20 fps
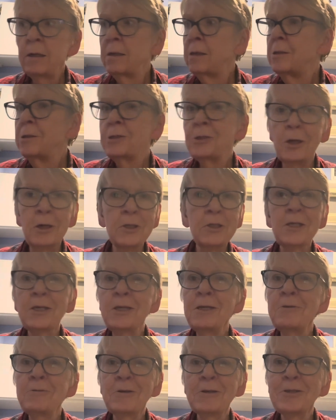
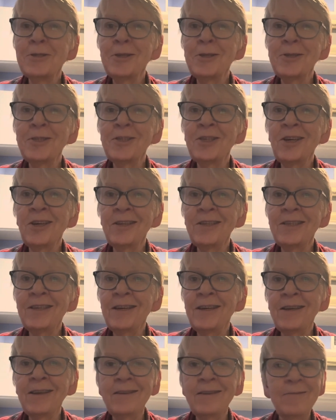Saute works on
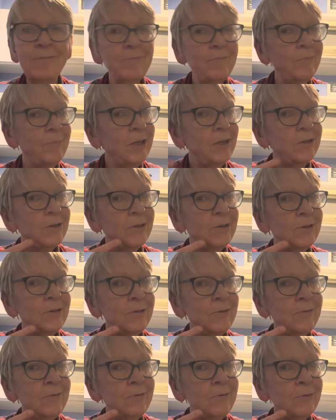saute. Meat
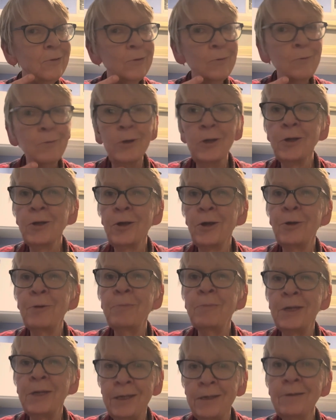stew should work
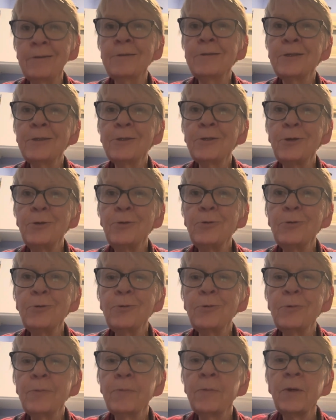on meat and stew.
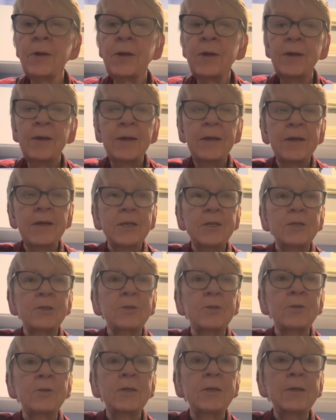
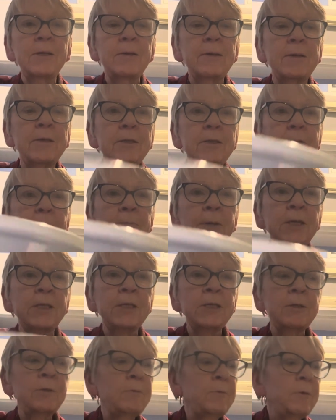So the
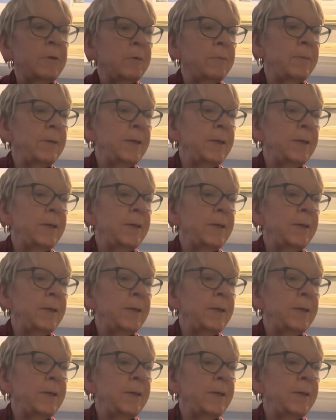spices will be